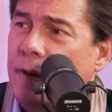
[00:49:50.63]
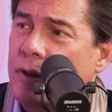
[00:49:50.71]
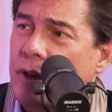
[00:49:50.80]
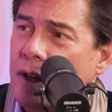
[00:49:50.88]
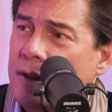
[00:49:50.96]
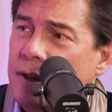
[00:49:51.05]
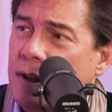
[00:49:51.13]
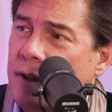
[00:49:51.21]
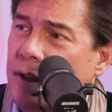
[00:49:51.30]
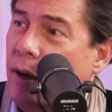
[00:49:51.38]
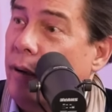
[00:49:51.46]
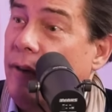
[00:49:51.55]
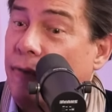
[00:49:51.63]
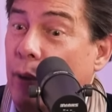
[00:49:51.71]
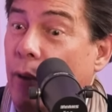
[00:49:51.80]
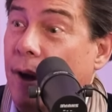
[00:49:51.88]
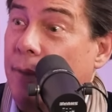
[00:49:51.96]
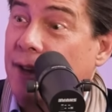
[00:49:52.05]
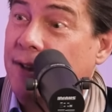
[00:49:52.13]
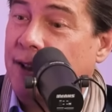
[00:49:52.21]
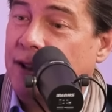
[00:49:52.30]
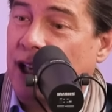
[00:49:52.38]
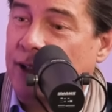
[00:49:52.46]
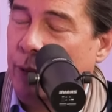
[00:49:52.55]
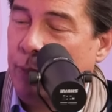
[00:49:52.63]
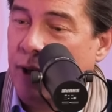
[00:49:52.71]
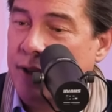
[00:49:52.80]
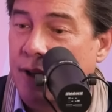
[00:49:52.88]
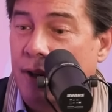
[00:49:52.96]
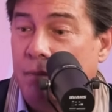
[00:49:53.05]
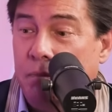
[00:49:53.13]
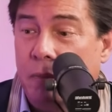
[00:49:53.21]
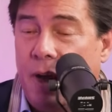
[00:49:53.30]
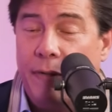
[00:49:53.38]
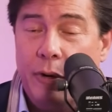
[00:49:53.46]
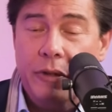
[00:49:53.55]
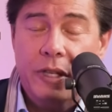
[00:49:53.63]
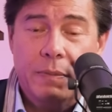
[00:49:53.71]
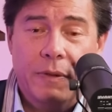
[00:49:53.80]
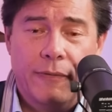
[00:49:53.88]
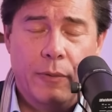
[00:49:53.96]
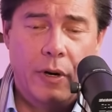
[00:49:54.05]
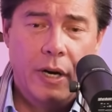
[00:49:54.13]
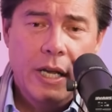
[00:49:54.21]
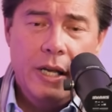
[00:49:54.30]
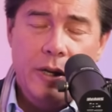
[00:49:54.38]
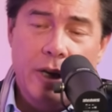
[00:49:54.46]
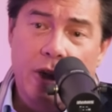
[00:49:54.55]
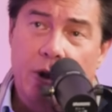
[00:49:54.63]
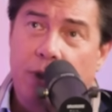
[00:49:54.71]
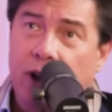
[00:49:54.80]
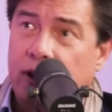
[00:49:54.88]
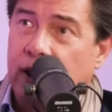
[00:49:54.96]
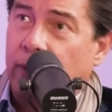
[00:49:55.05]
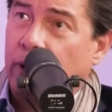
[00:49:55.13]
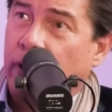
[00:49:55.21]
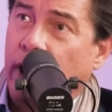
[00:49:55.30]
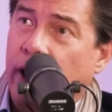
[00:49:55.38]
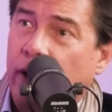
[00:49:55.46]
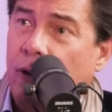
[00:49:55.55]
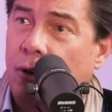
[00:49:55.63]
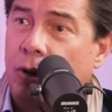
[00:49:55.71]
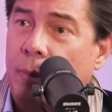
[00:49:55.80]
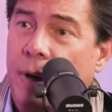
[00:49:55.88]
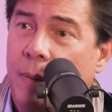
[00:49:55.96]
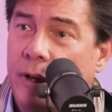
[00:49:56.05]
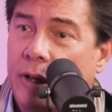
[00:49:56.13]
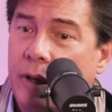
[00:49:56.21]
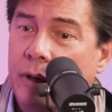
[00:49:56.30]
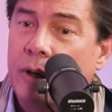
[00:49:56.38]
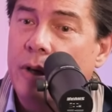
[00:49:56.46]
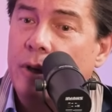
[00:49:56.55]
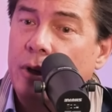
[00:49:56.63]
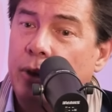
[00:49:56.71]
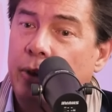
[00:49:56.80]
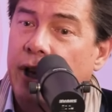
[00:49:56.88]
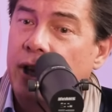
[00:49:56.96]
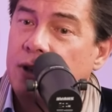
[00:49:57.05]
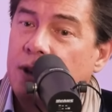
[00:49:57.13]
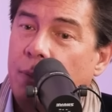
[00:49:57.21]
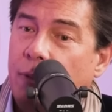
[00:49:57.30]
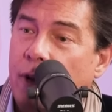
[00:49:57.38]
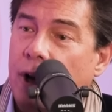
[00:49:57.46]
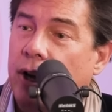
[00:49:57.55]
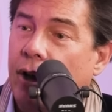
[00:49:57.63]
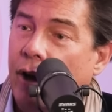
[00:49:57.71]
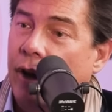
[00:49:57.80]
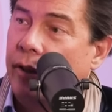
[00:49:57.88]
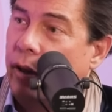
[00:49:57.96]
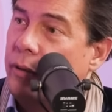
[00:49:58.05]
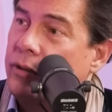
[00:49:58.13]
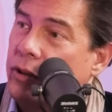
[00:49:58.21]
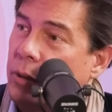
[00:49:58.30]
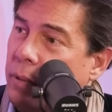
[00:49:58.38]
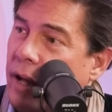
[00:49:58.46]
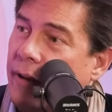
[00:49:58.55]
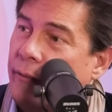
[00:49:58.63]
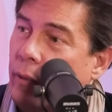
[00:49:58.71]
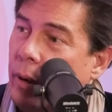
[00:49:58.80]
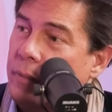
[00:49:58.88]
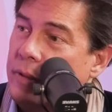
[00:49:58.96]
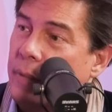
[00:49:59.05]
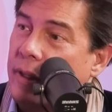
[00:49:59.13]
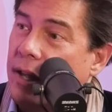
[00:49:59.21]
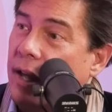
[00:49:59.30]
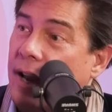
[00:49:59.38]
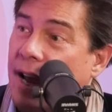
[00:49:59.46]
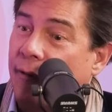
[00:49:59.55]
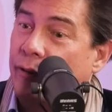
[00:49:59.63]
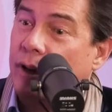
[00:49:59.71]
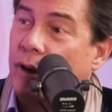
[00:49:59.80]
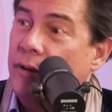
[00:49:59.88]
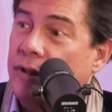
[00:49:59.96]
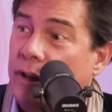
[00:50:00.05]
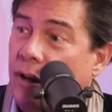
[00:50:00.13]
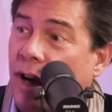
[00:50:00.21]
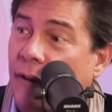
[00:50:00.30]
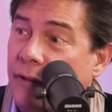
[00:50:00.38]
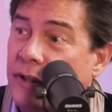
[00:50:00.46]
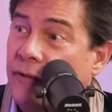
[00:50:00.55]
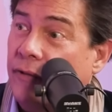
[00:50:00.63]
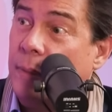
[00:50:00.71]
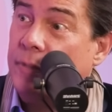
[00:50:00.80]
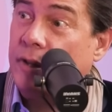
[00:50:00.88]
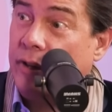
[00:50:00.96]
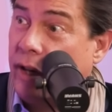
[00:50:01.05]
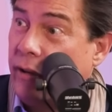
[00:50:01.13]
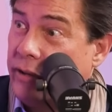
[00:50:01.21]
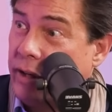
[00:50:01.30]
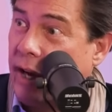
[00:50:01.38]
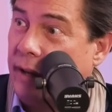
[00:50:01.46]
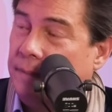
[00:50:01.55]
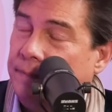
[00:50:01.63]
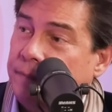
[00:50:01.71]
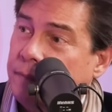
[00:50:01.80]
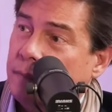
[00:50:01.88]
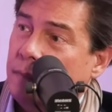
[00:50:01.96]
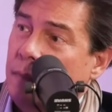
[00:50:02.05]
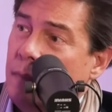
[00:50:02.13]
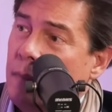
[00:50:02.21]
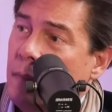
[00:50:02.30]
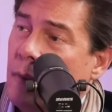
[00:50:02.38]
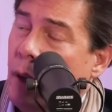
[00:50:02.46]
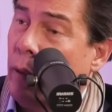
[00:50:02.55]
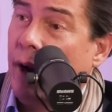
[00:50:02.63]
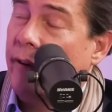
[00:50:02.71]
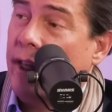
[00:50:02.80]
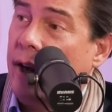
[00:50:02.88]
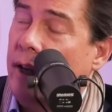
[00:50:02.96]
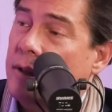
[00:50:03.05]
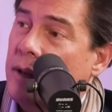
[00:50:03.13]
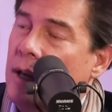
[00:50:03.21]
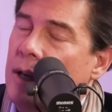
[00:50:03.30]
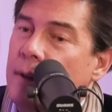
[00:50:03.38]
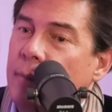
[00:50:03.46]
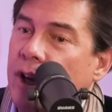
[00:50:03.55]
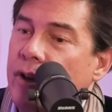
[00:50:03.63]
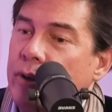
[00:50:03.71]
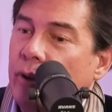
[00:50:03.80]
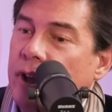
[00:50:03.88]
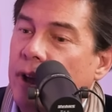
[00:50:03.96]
Just, you know, if you want to be a successful president, I've heard this before, either be a Democrat or a Republican who ends up running on those two platforms, but then after he goes into office, flips to the other side, whatever that is, because you'll